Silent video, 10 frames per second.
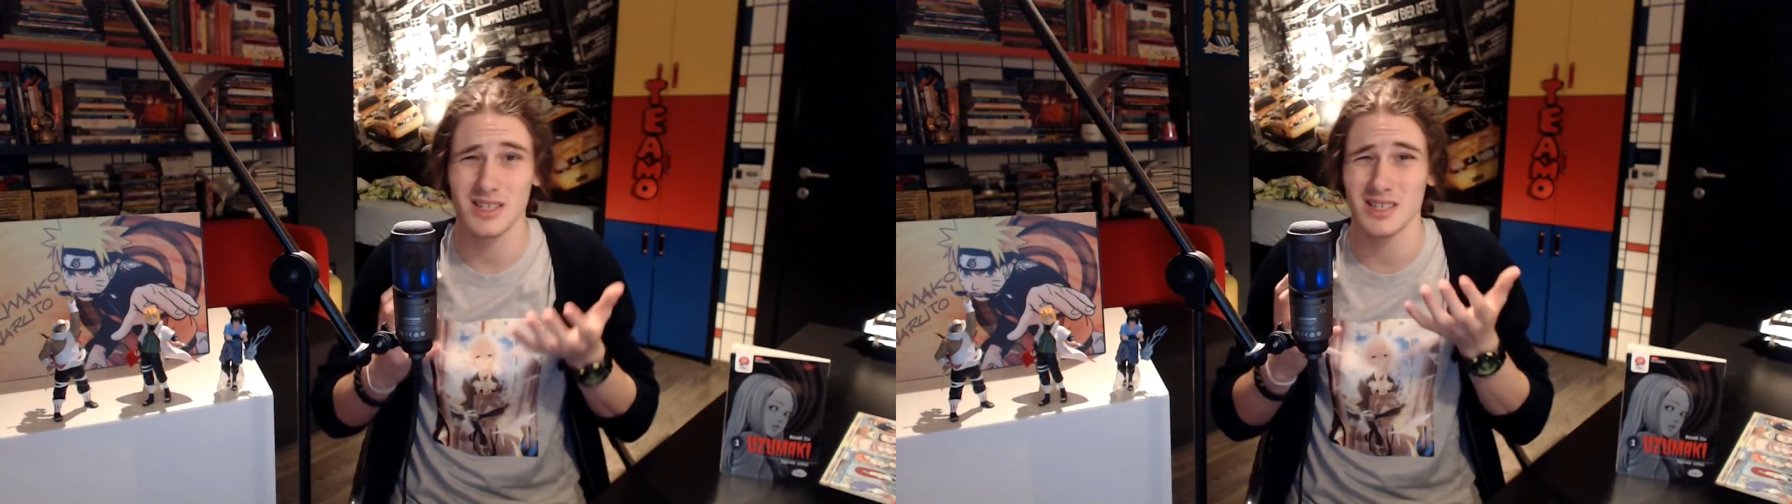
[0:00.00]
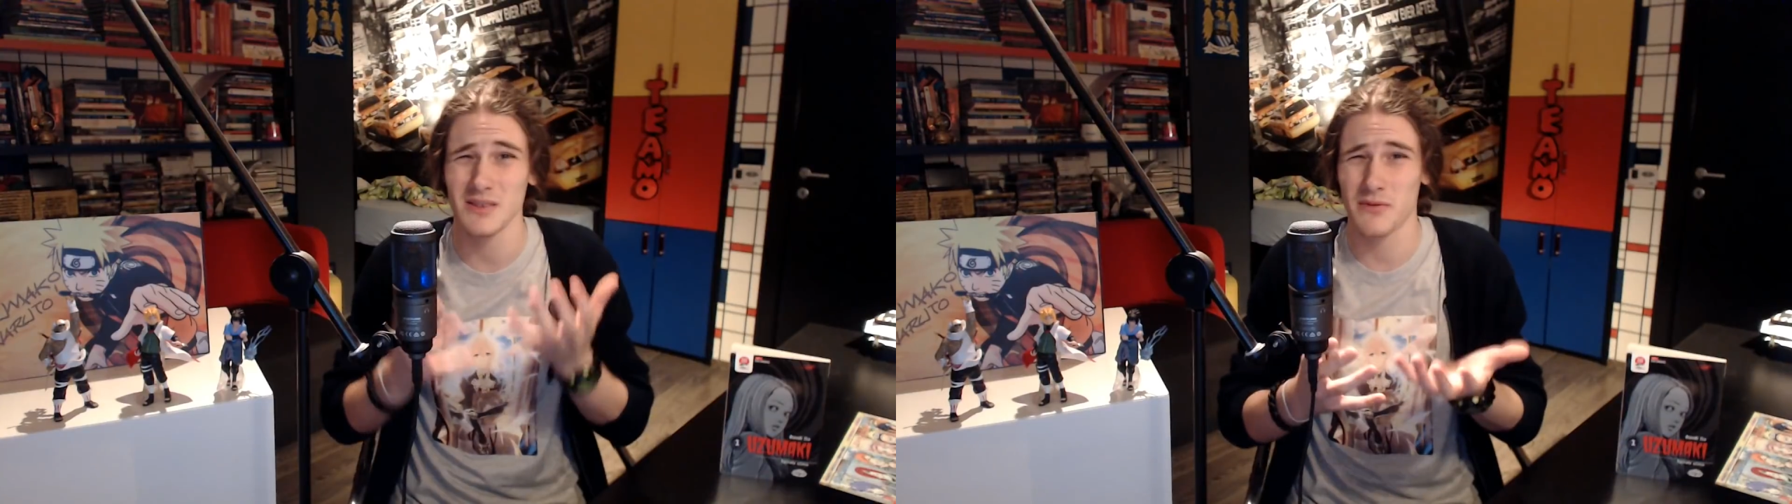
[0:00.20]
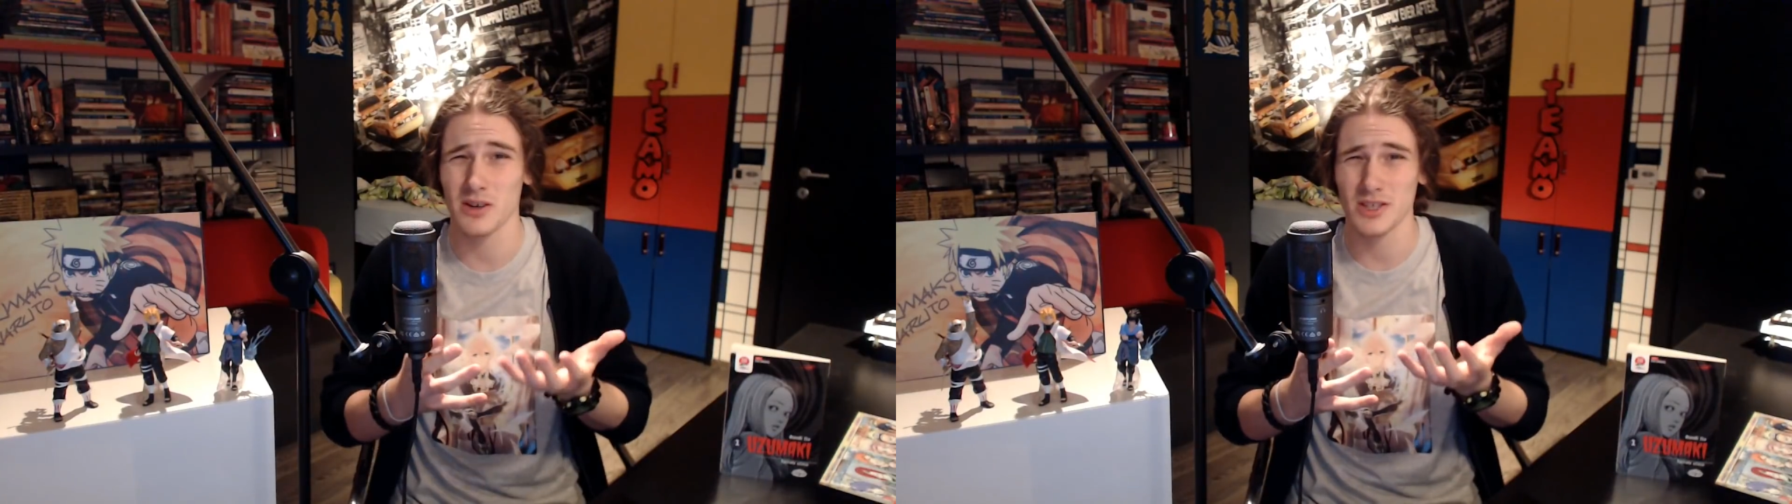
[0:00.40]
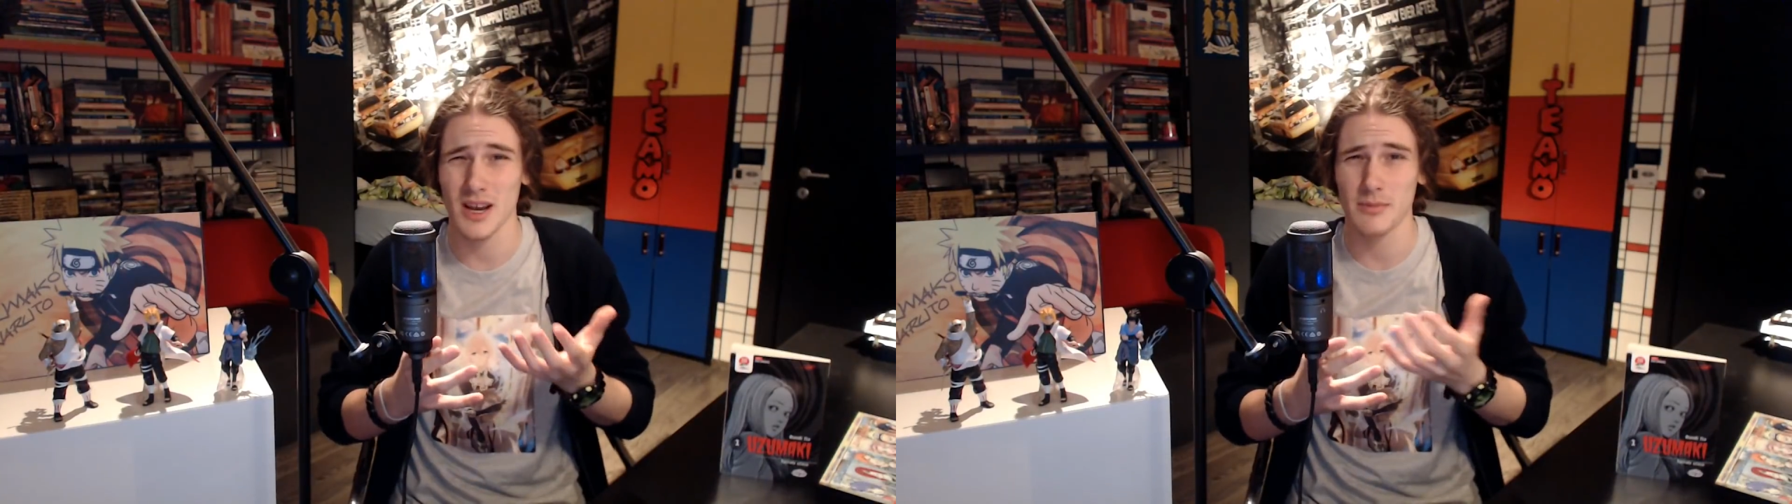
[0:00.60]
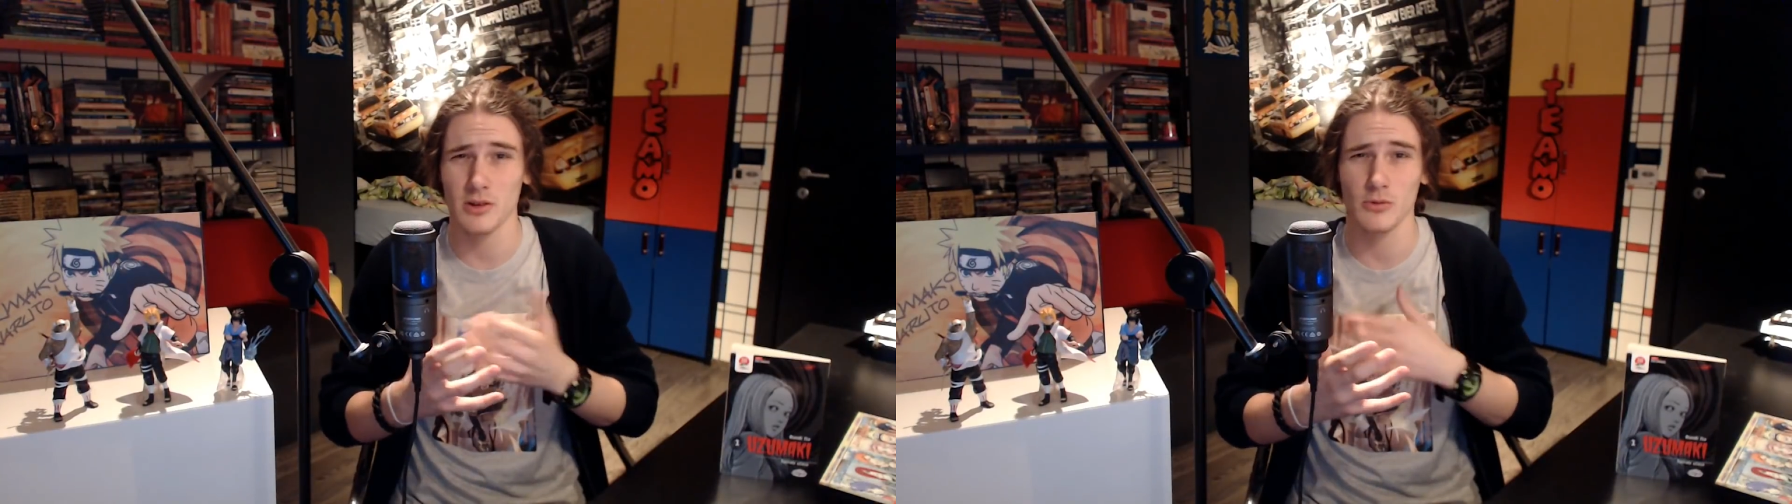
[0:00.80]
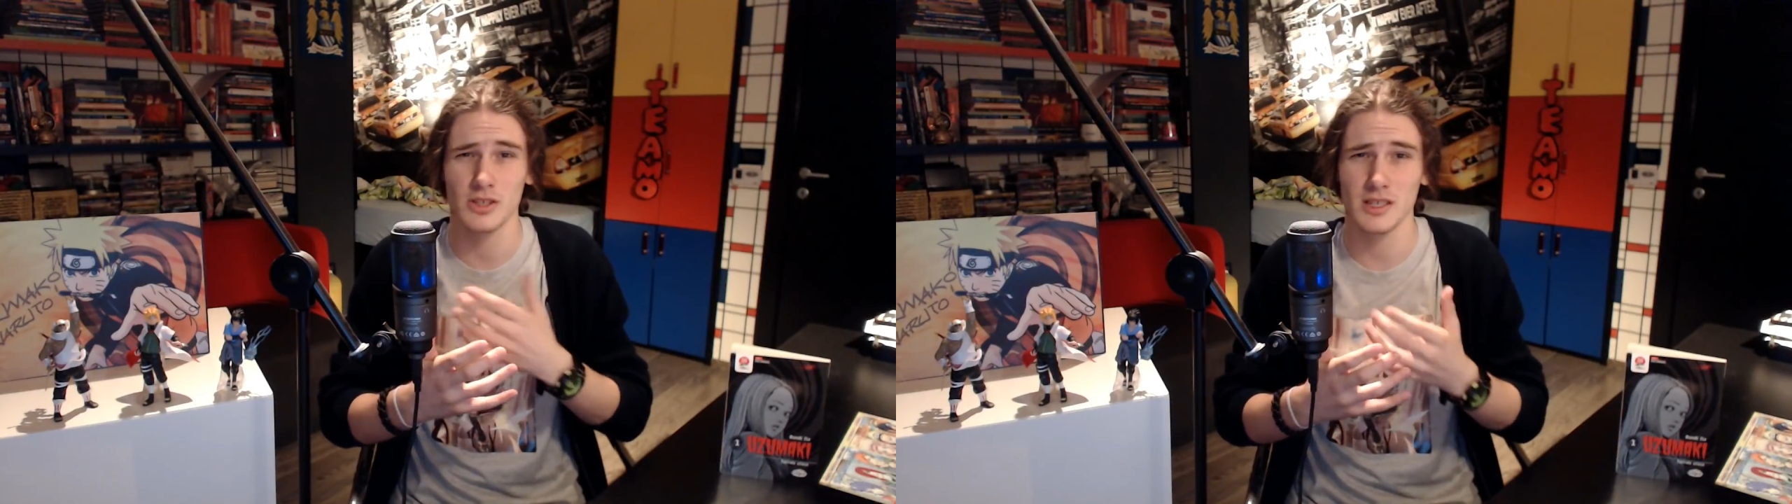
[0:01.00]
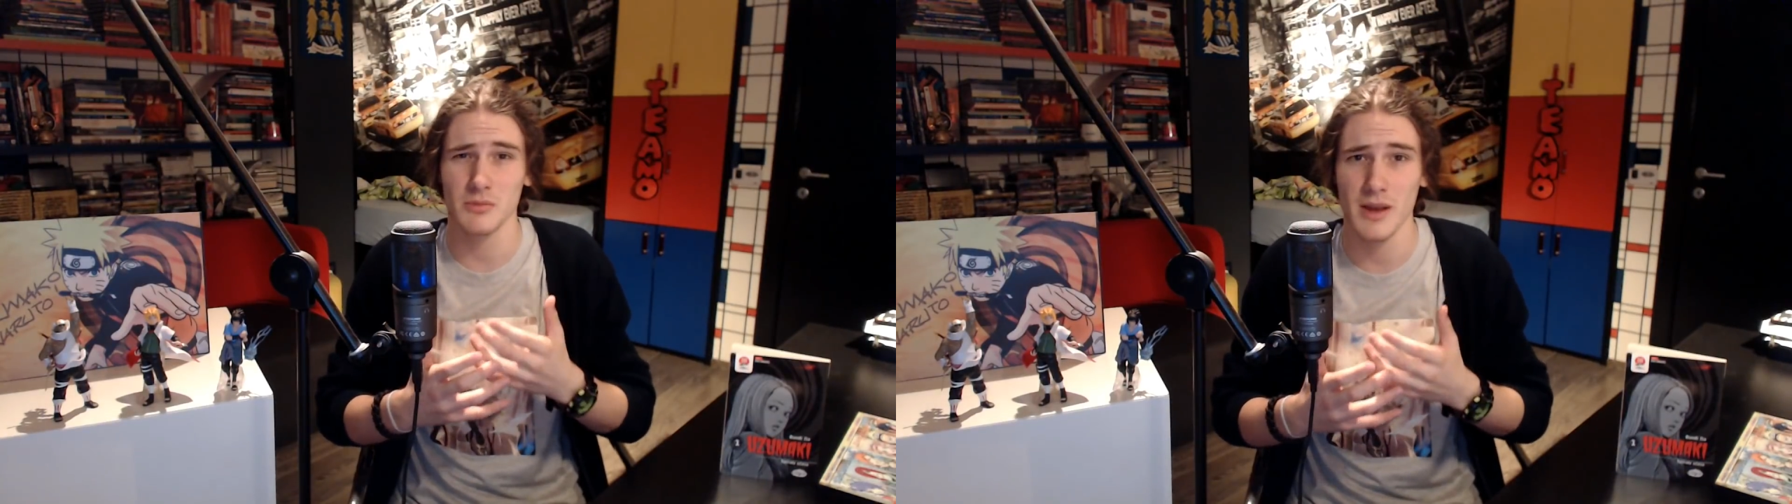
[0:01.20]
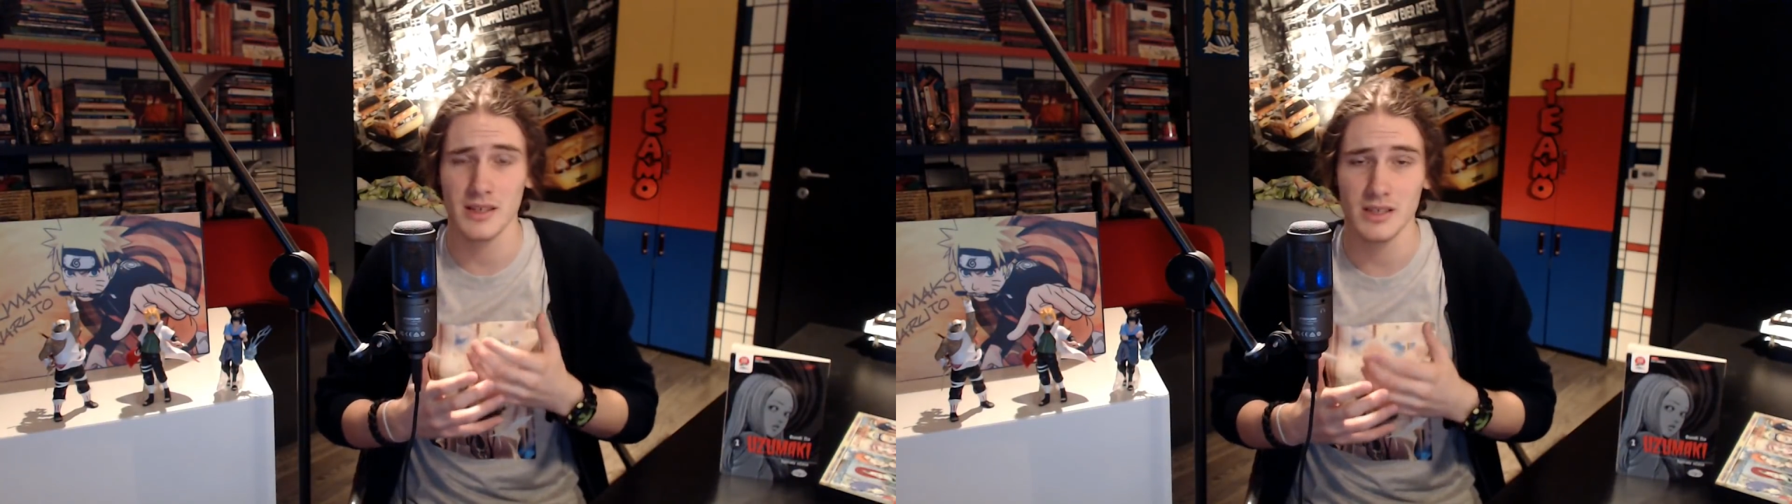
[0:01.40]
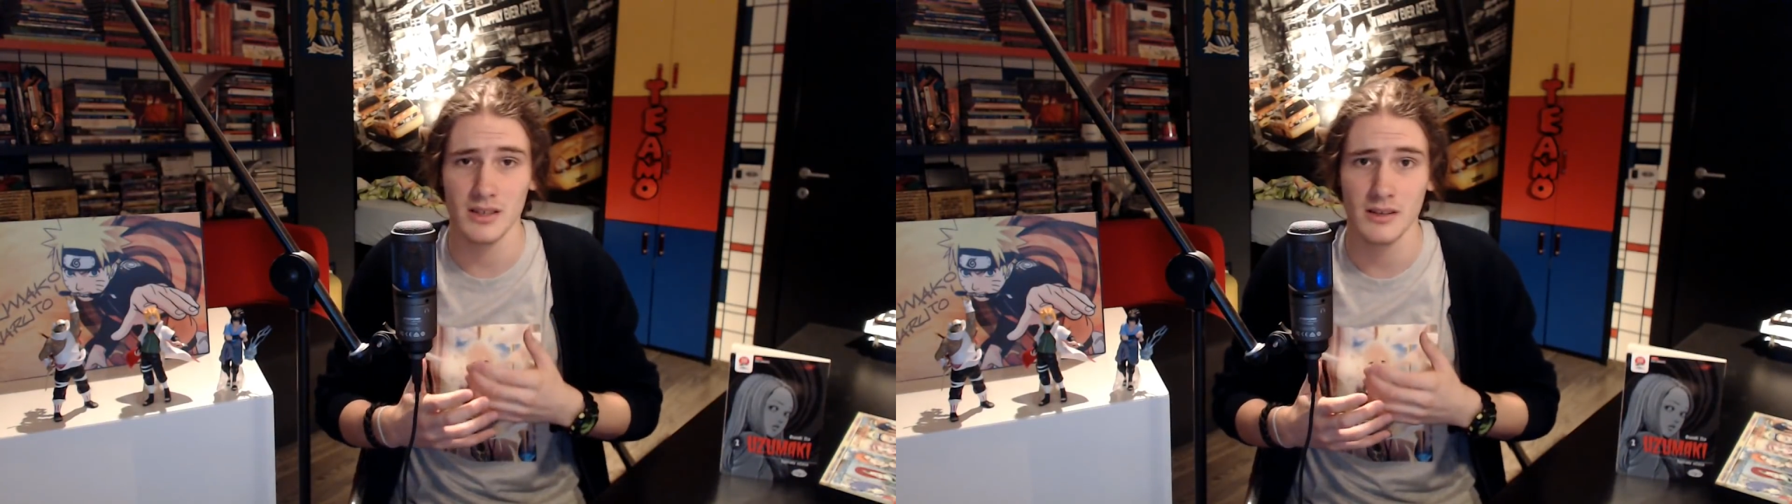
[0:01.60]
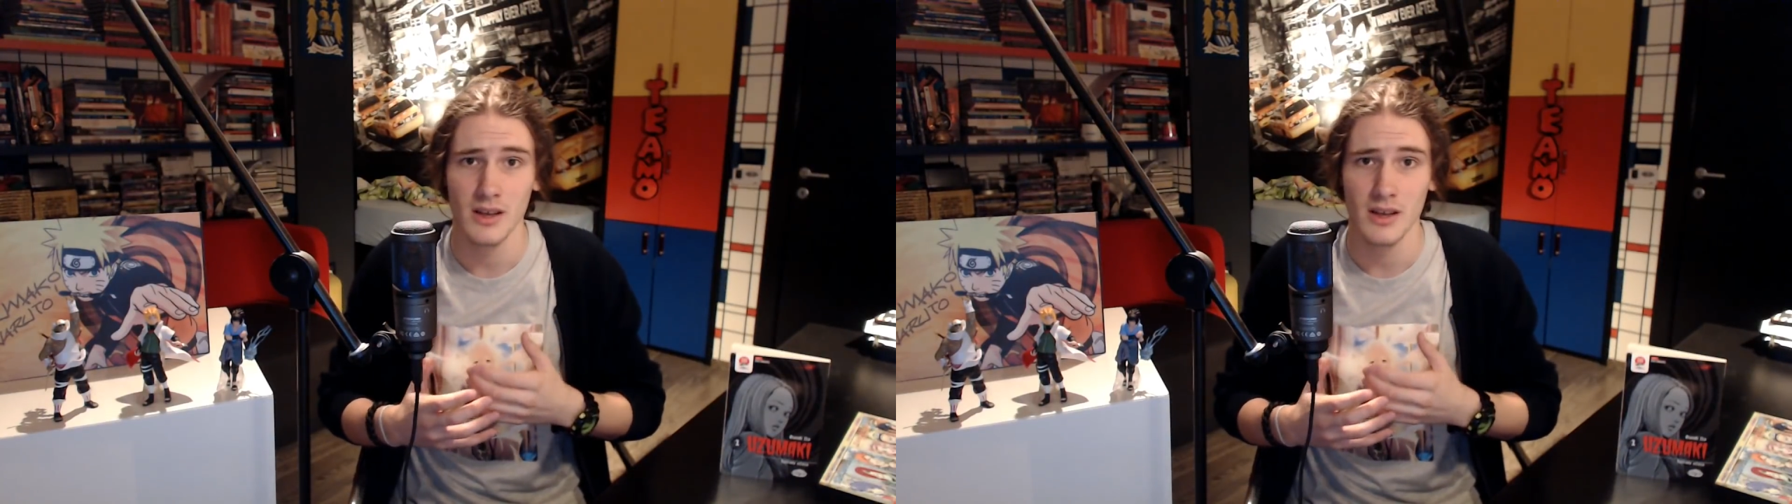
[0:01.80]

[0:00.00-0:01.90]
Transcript: just the first chapter. It was just mentioned.